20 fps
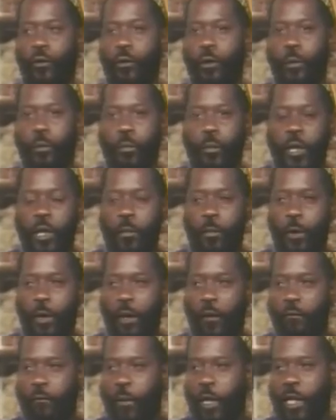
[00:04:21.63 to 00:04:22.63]
to the
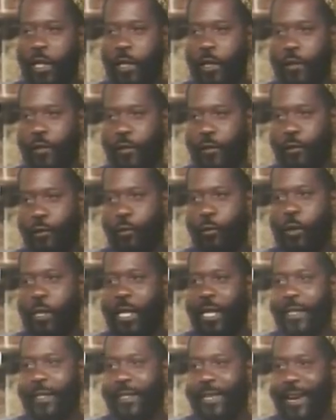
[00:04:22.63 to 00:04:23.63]
people of Belize during
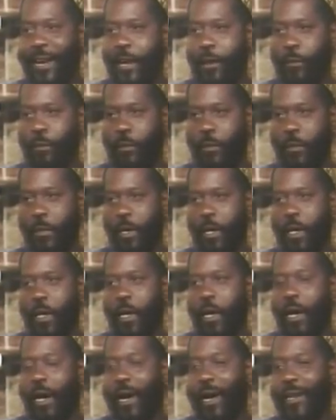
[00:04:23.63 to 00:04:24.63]
that time,
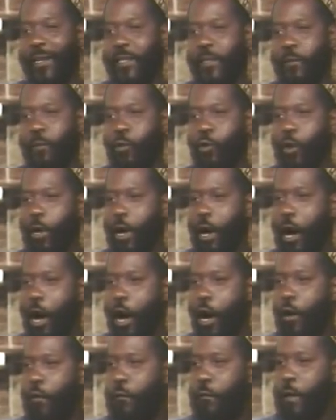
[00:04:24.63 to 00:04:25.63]
I spoke
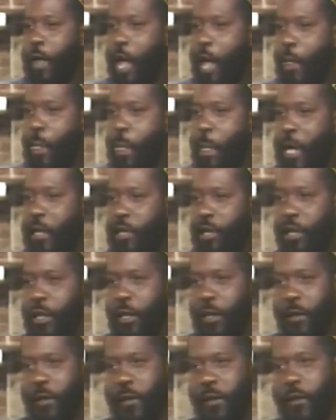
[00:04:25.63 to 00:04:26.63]
of
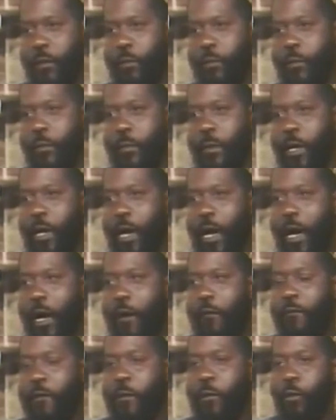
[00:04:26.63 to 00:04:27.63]
nationalism.
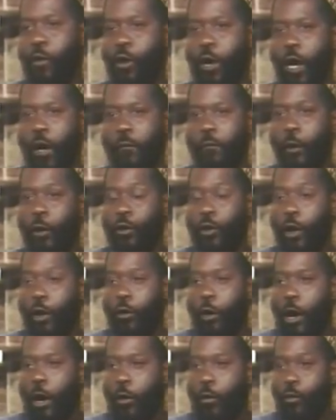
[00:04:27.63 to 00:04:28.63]
I spoke about
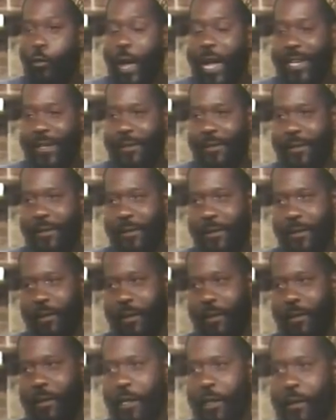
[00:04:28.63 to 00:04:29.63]
our rights,
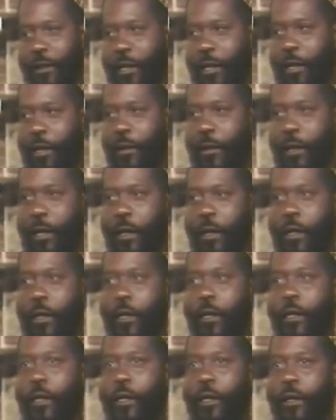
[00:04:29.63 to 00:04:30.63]
that
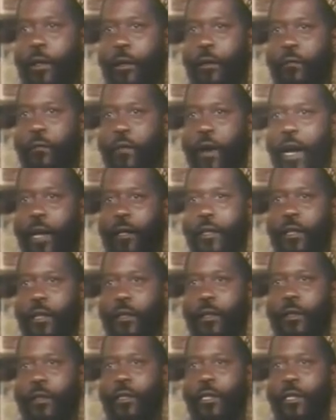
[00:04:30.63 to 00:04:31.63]
the fact
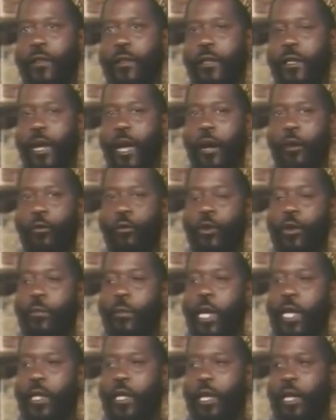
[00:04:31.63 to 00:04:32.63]
that this
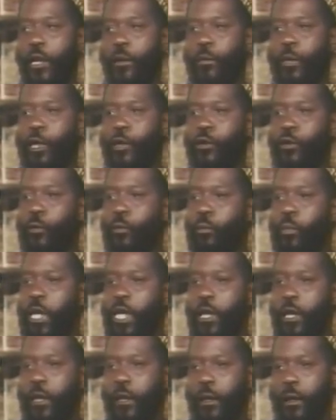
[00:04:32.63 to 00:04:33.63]
agreement came into
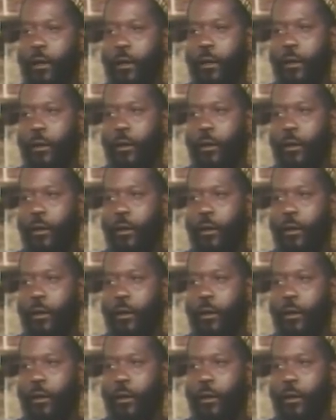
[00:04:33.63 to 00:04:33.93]
being